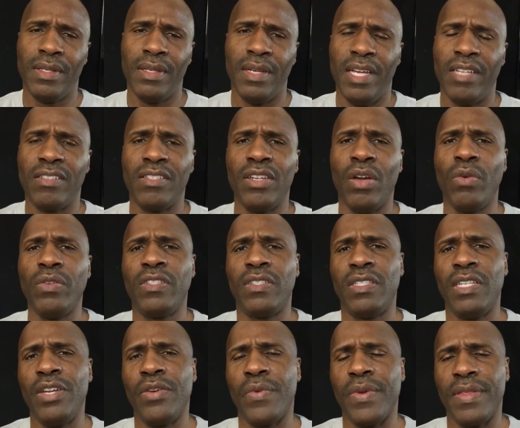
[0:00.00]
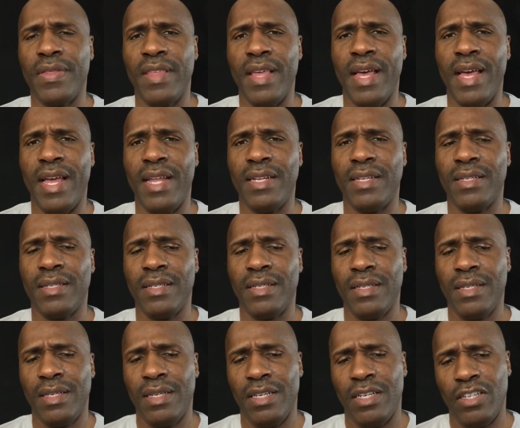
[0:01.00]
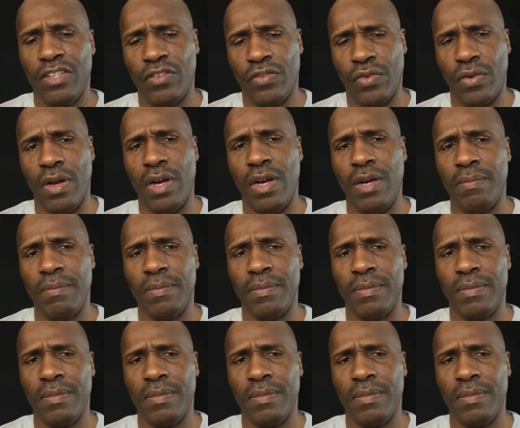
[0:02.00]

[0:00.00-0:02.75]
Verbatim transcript: It's no secret that Trump